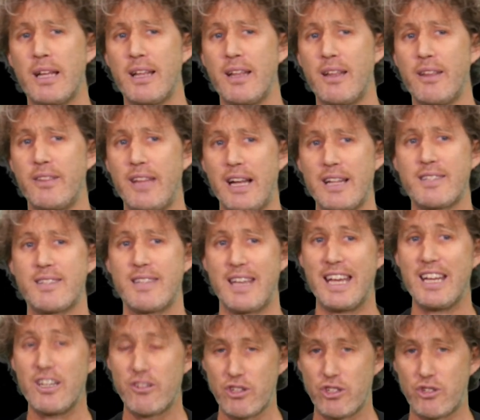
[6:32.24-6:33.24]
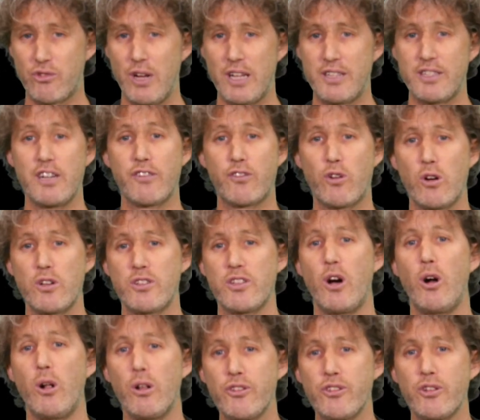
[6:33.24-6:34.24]
that's interest rates. And of course,
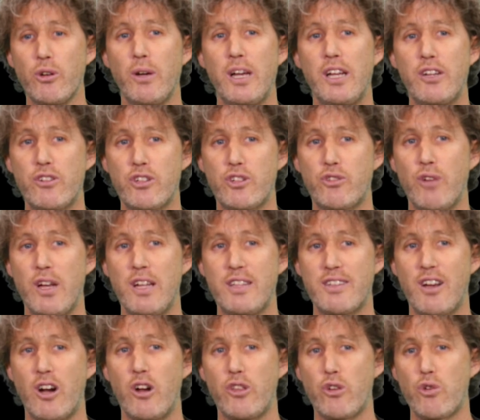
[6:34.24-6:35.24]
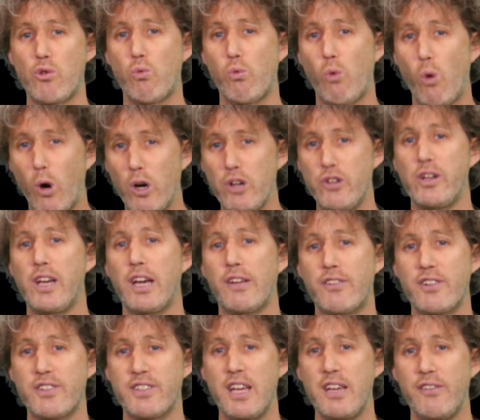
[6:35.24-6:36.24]
also interest rates are the reward you get for
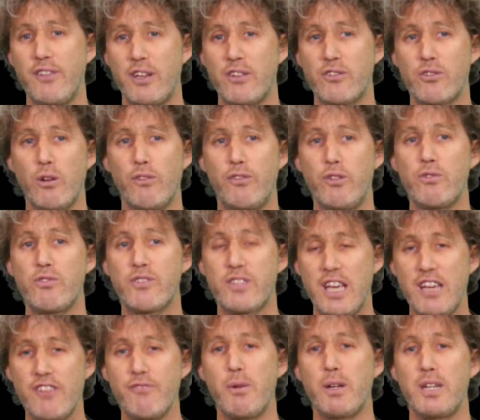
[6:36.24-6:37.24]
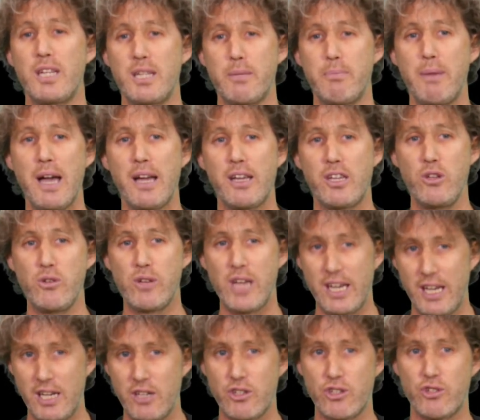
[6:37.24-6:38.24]
saving. So if you save money in the bank, you get
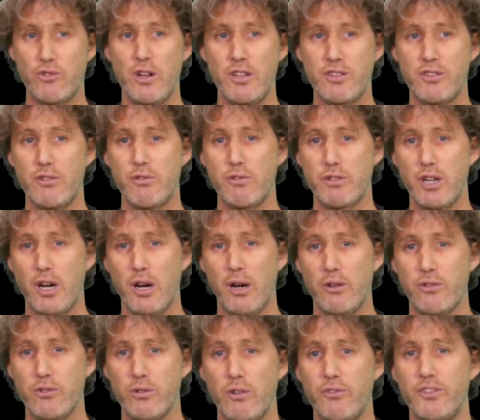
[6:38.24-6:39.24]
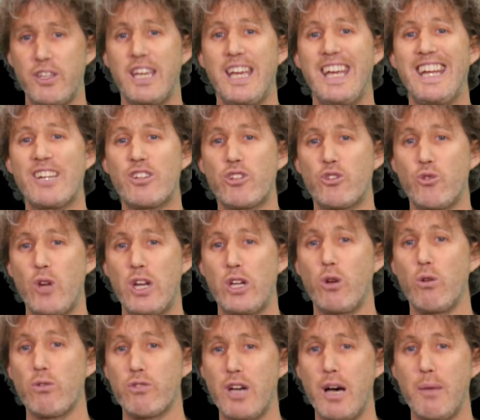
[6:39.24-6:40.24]
interest rates in return. So if the interest rate
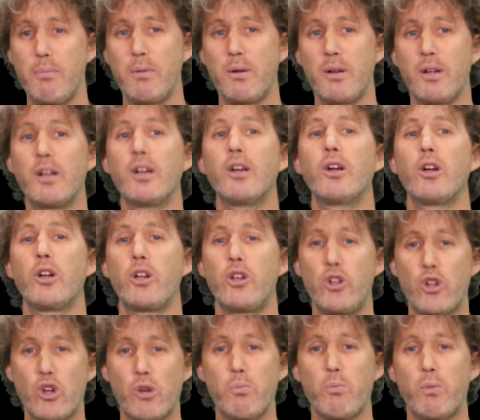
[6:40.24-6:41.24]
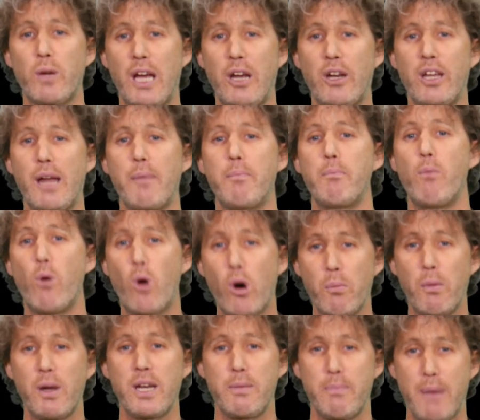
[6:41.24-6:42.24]
goes up, you're going to get more
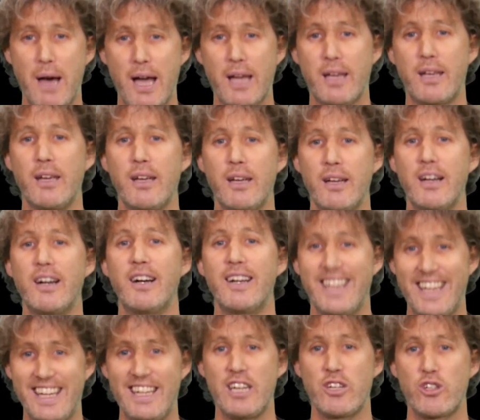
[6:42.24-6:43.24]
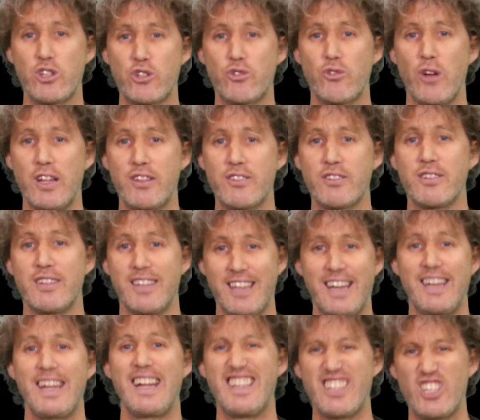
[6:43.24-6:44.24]
money back in interest rates,
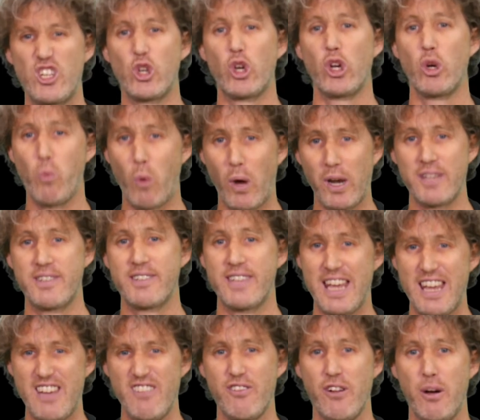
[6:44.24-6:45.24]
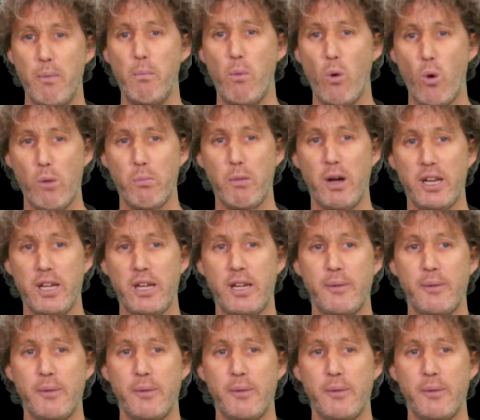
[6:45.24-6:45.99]
and hence you're going to want to save more money.